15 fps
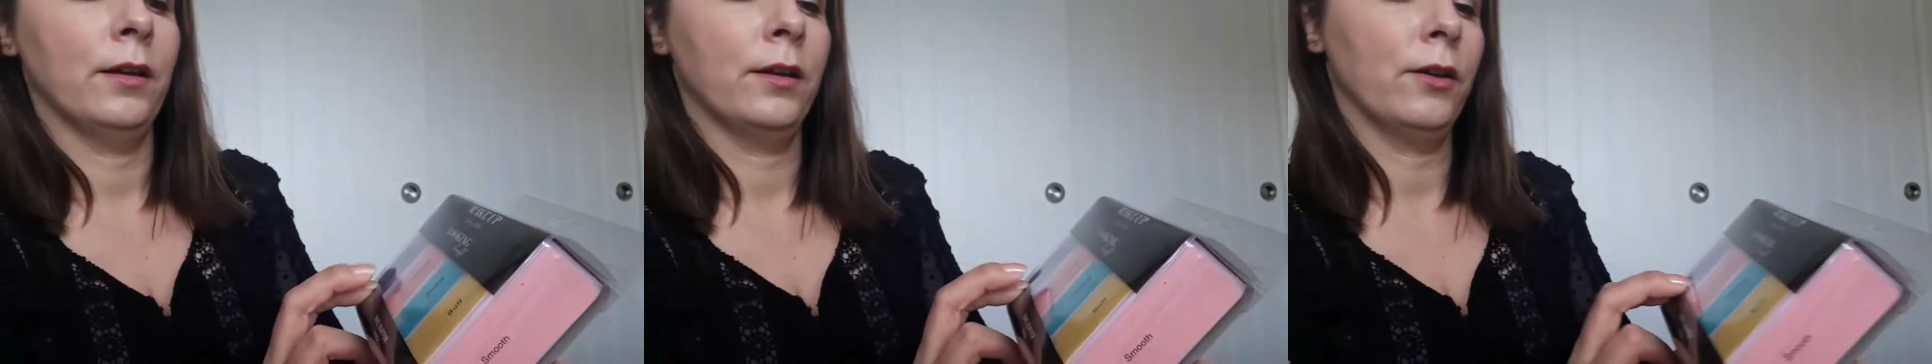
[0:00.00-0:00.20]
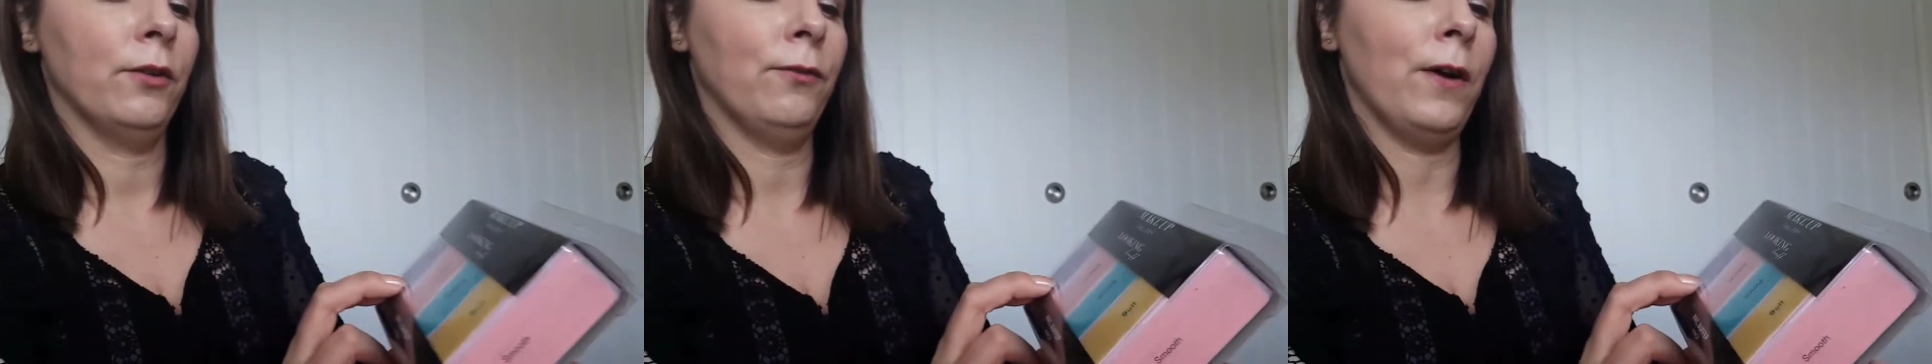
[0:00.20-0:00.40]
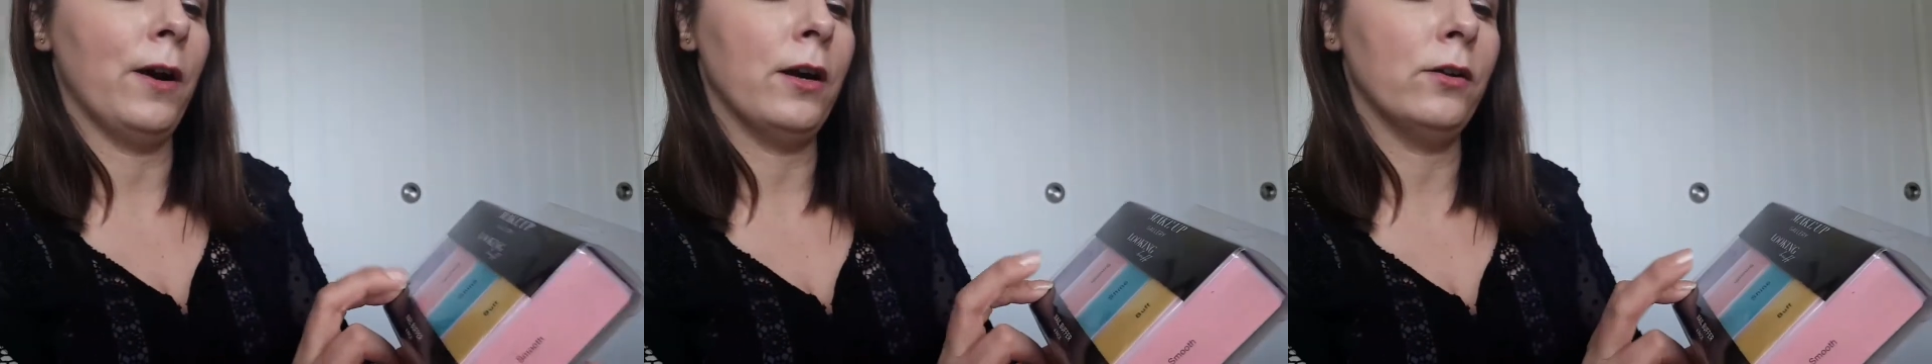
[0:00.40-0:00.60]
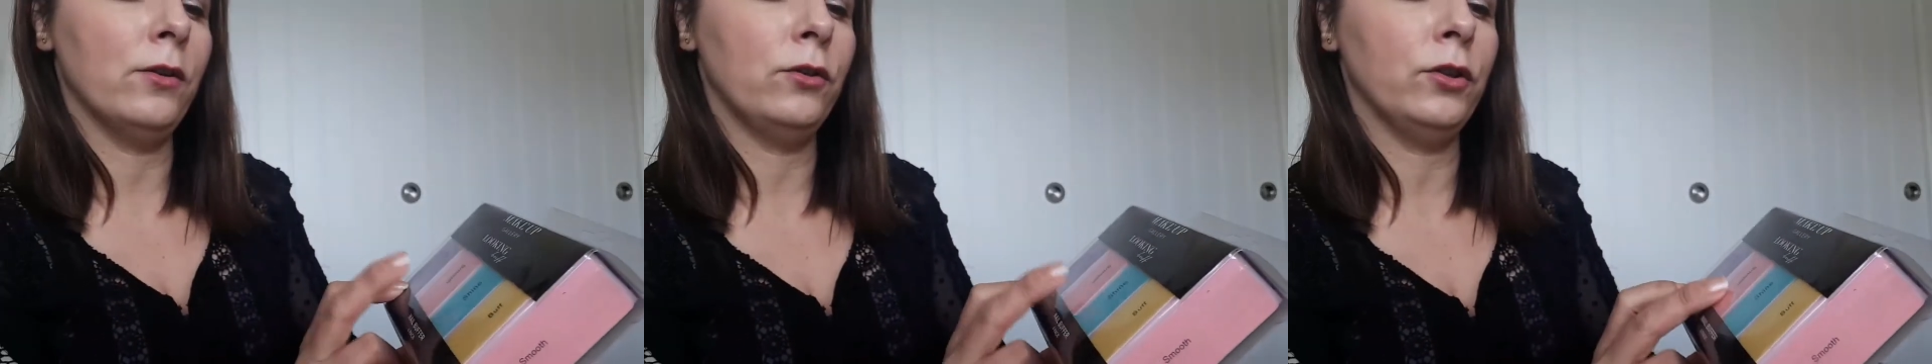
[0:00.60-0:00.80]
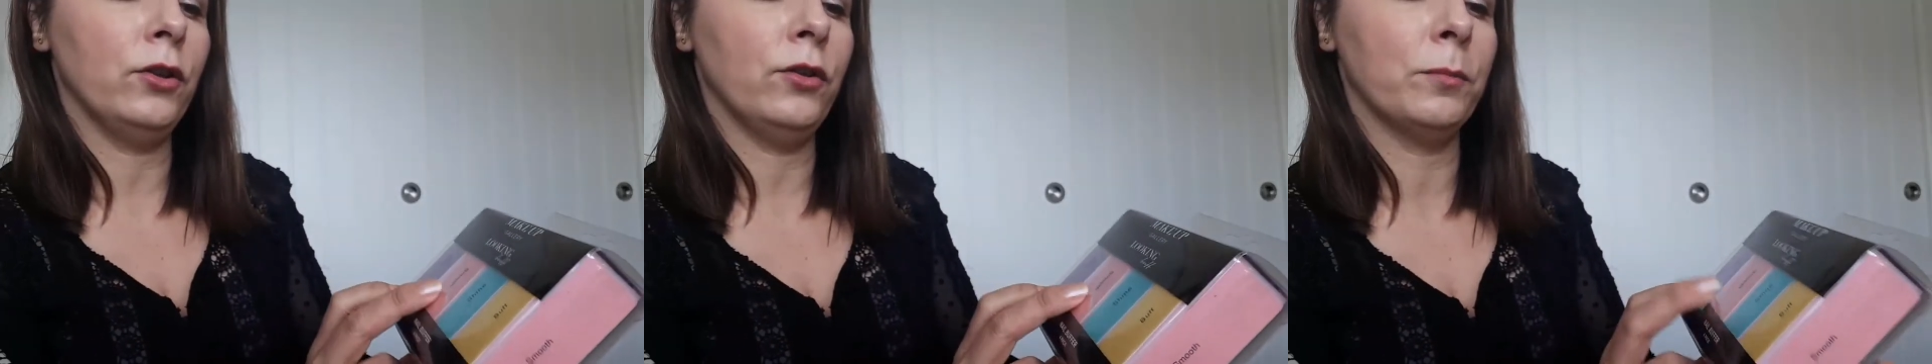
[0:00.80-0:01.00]
your
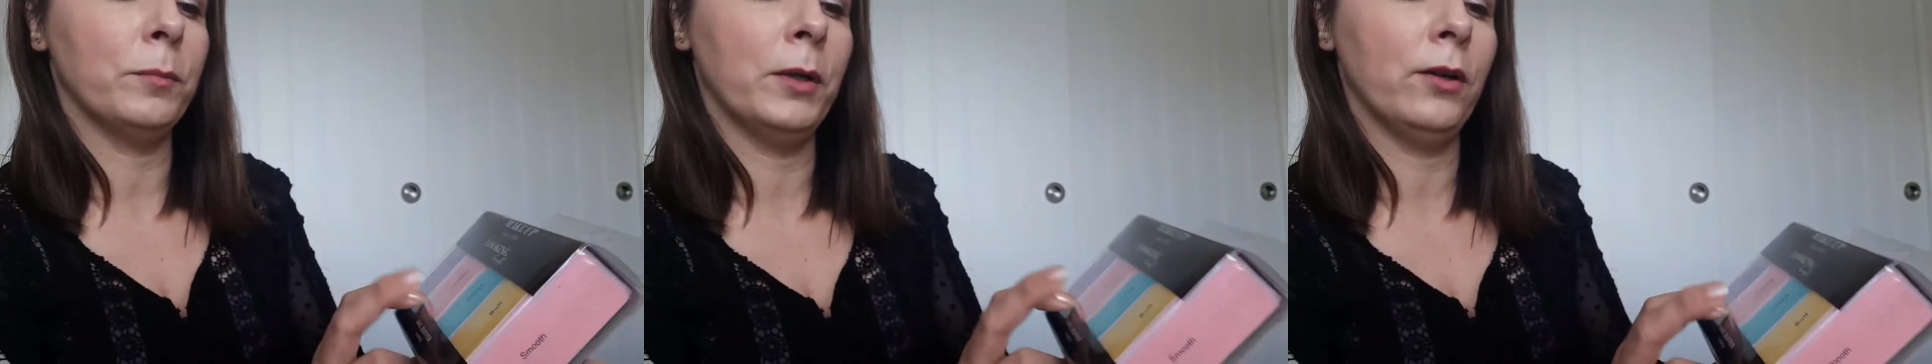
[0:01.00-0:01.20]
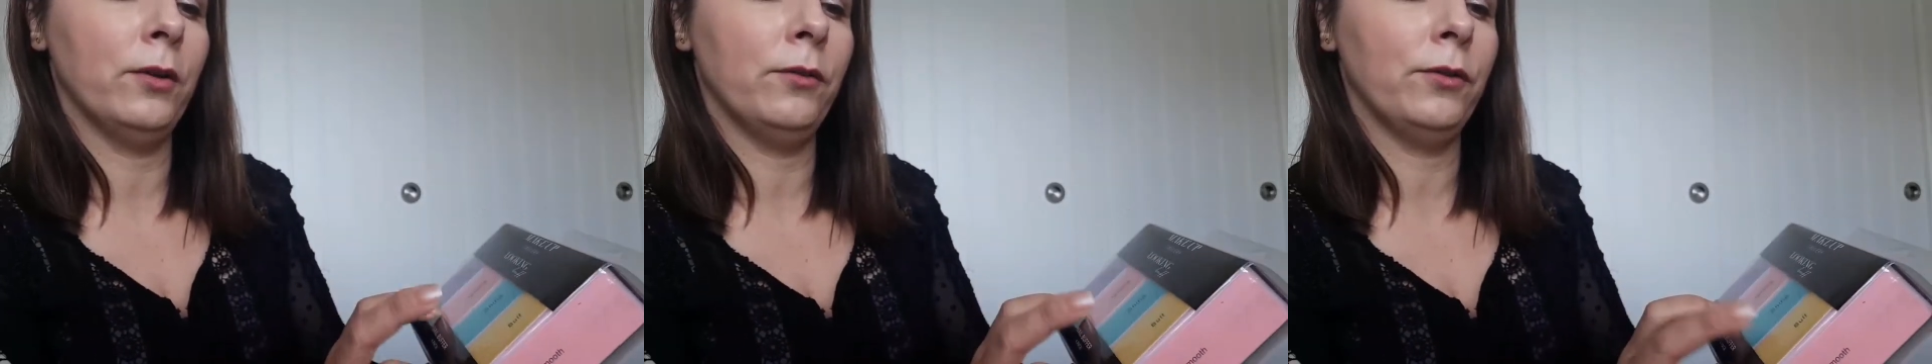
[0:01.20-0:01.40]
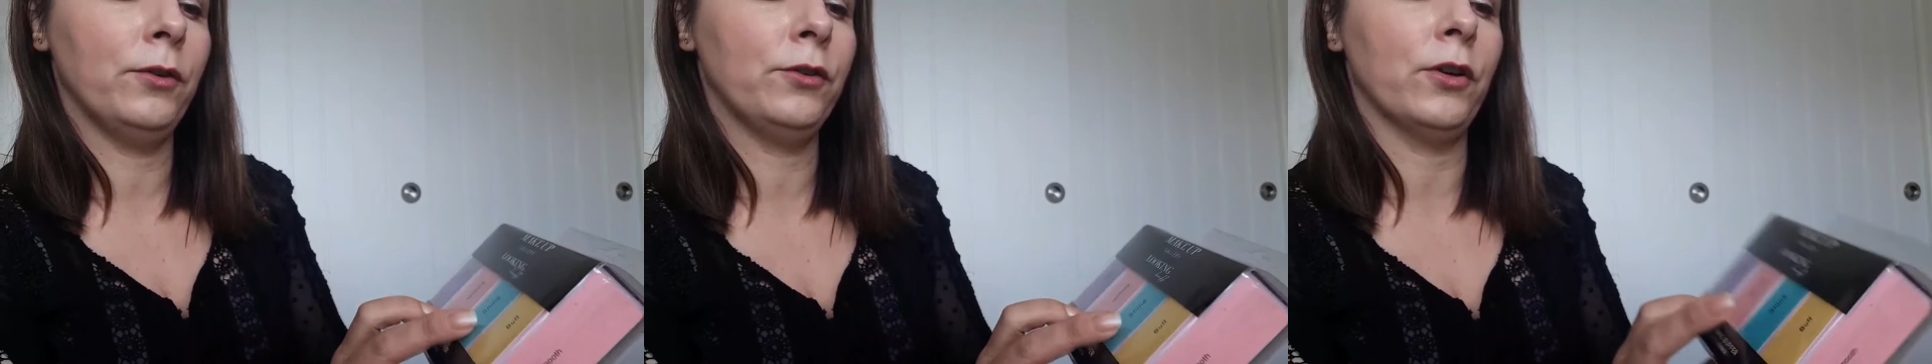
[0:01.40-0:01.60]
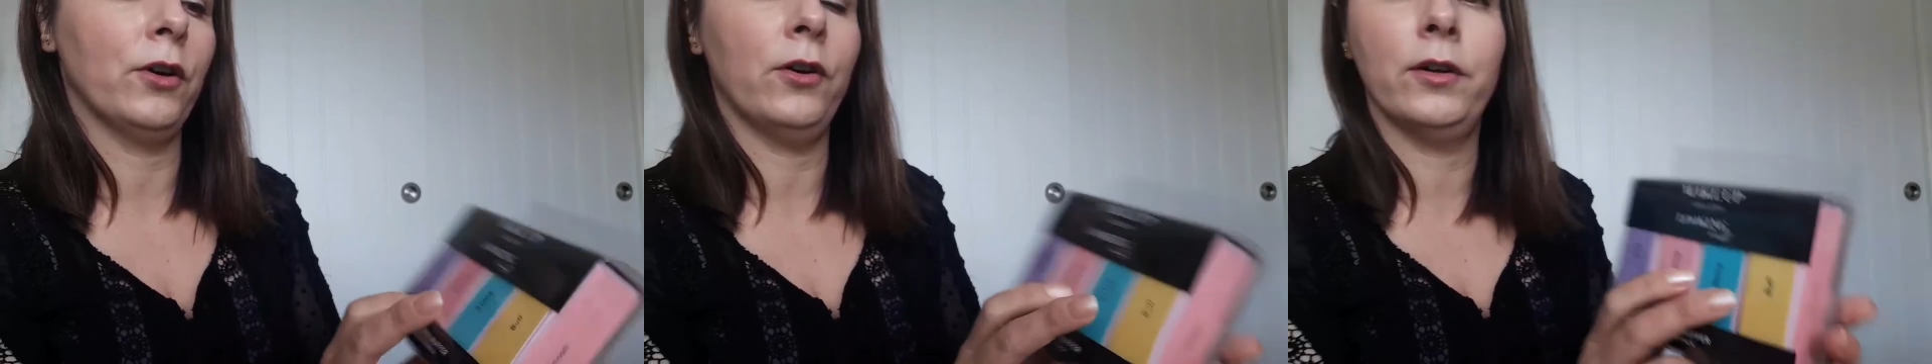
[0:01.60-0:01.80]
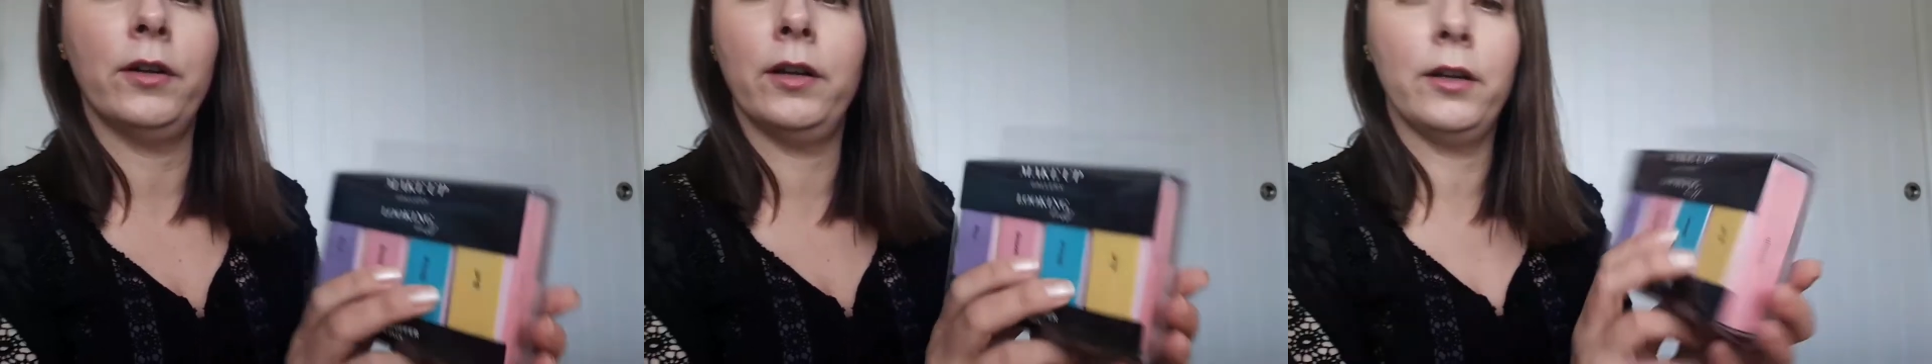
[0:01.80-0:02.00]
file, your smooth, your
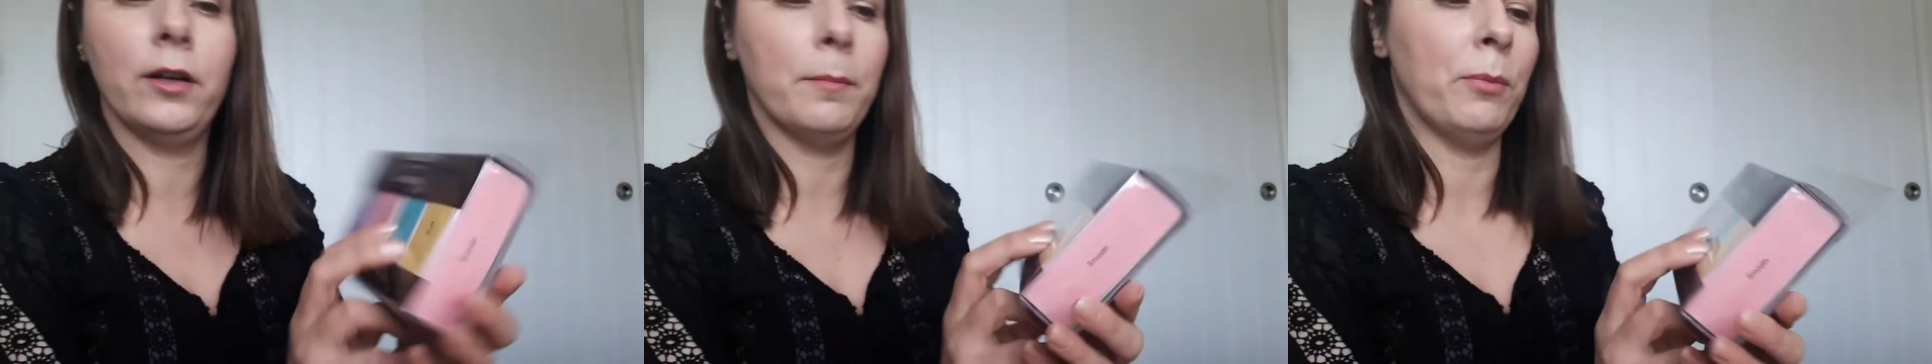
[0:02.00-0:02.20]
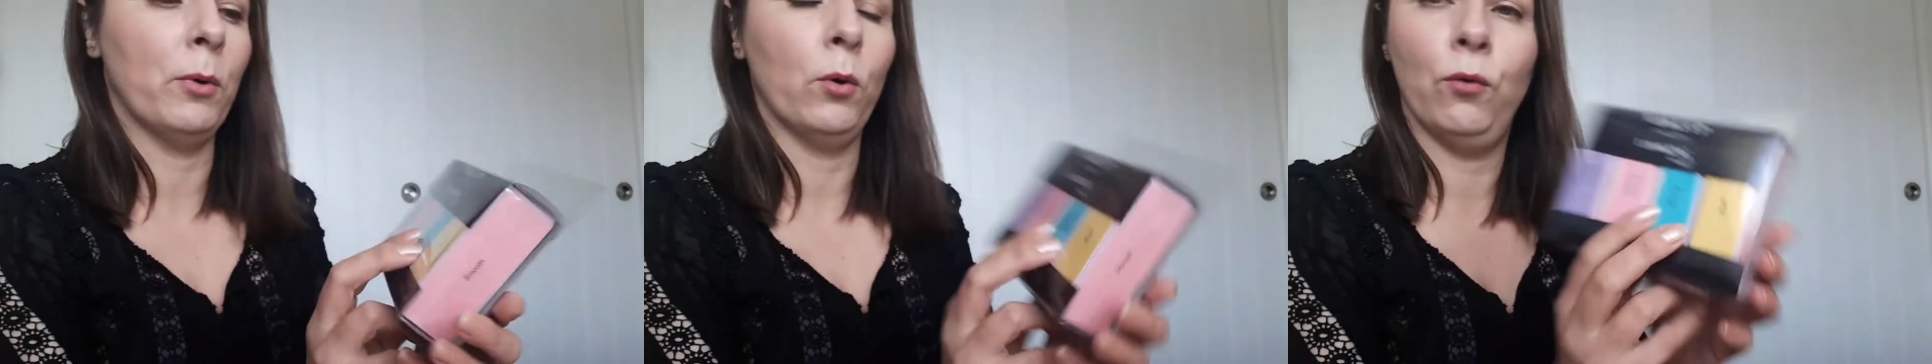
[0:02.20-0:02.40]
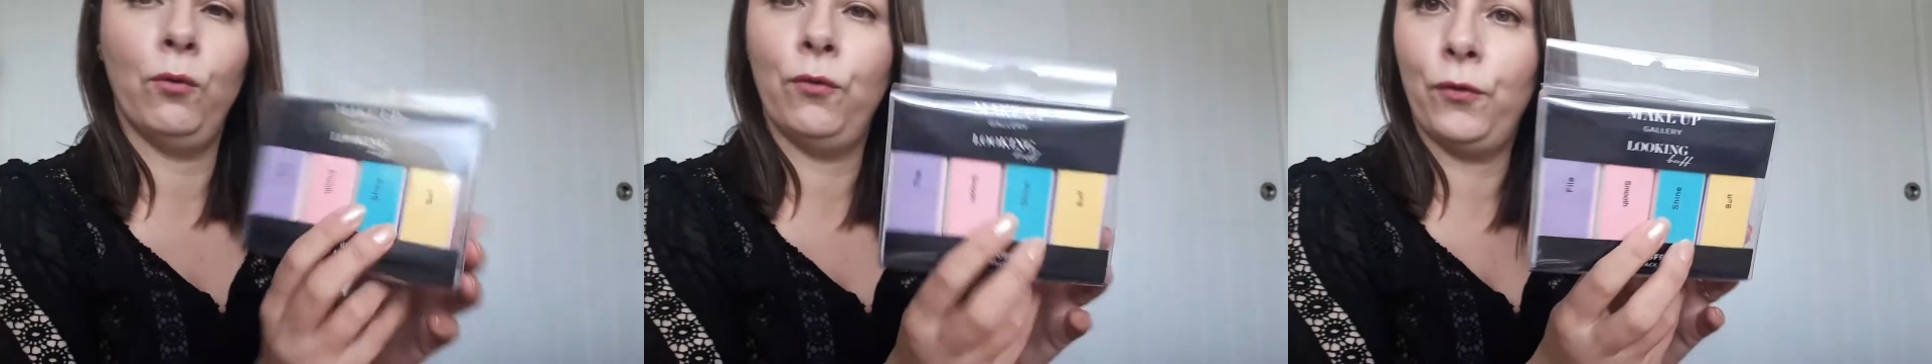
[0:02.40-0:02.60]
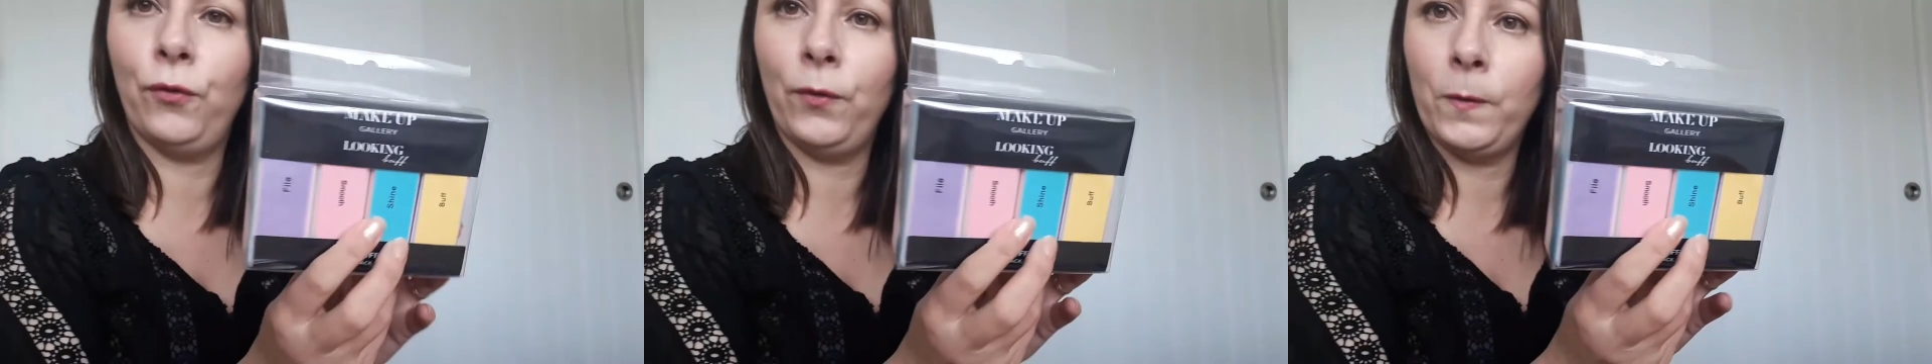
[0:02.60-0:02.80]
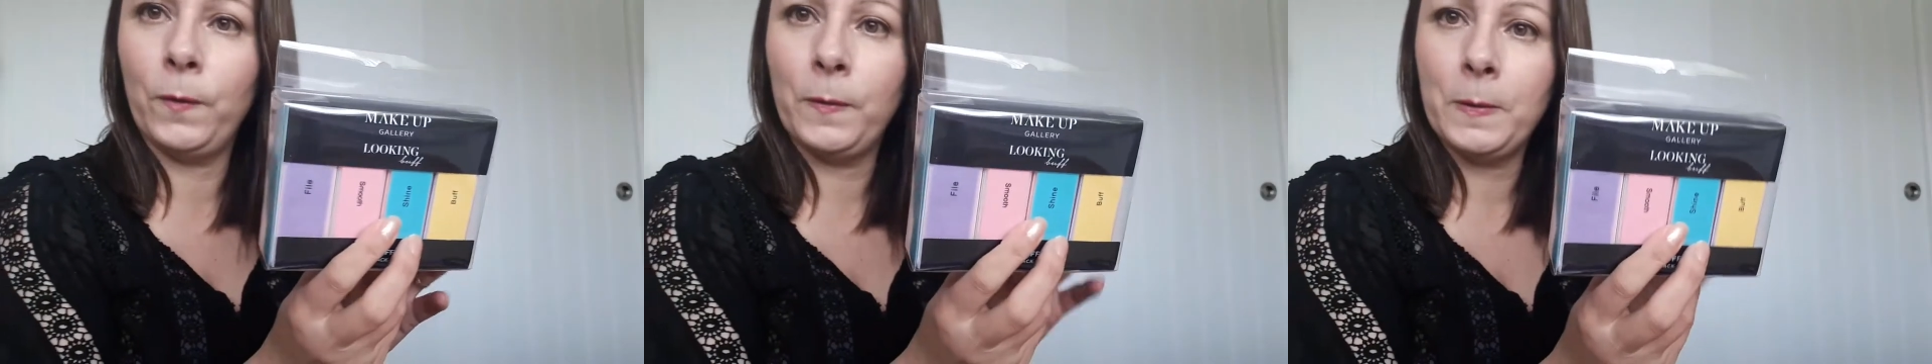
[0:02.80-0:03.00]
shine and your buff